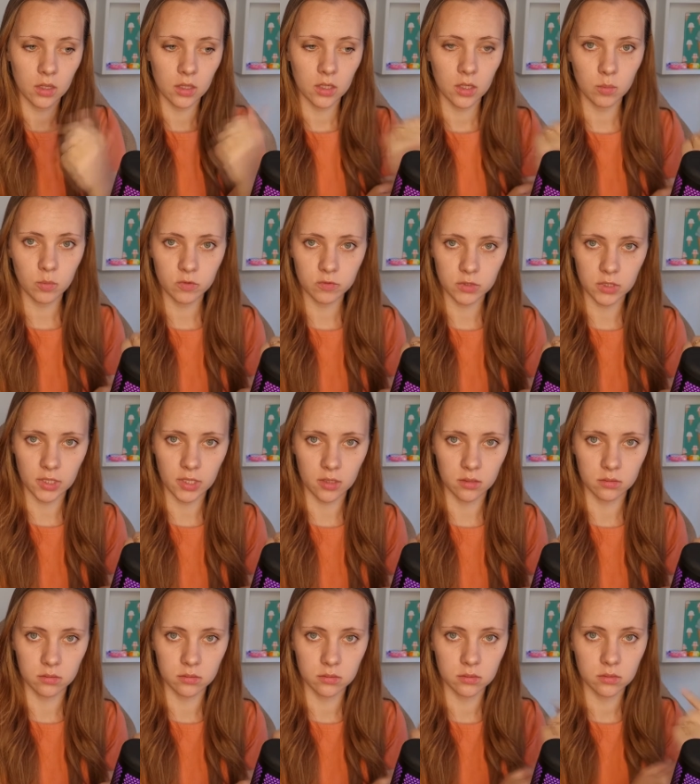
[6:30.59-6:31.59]
He moves
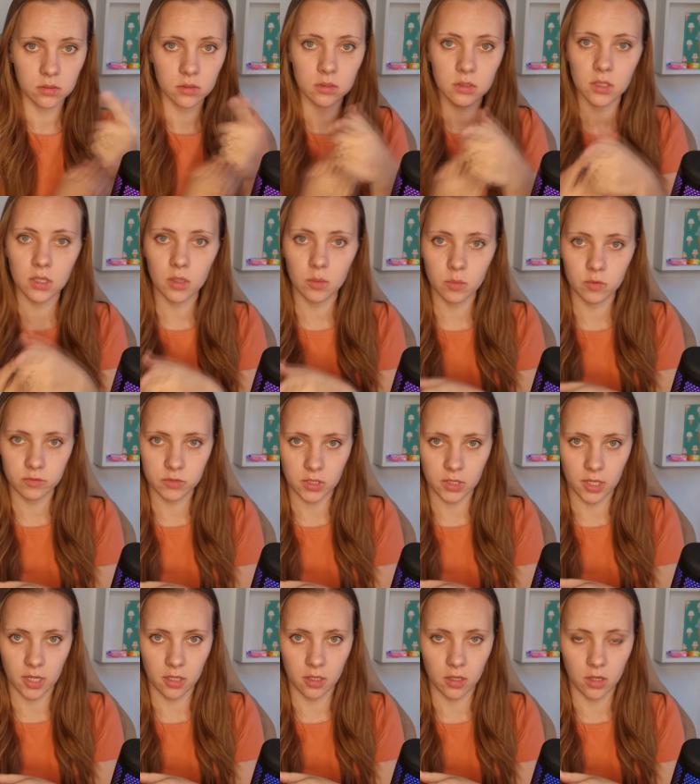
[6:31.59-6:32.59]
again. He moves
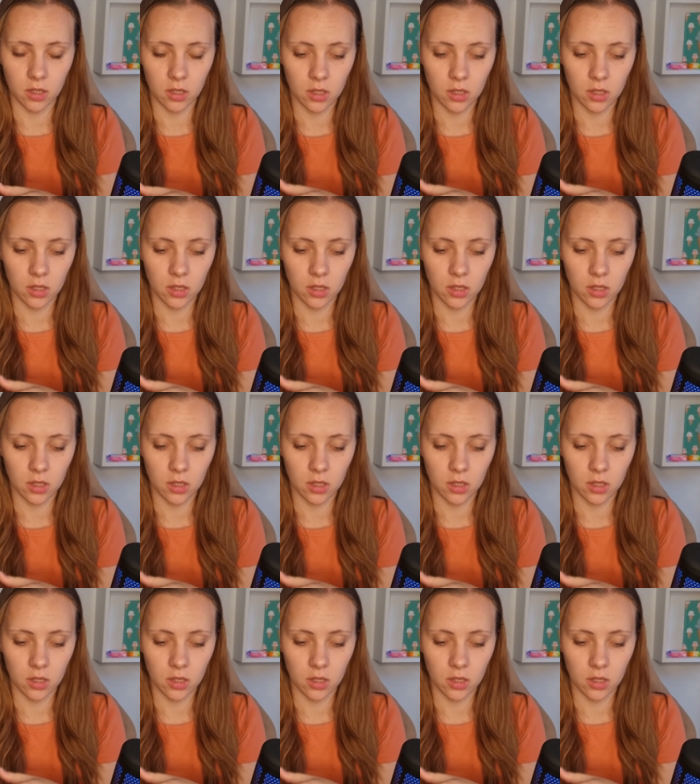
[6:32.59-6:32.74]
again.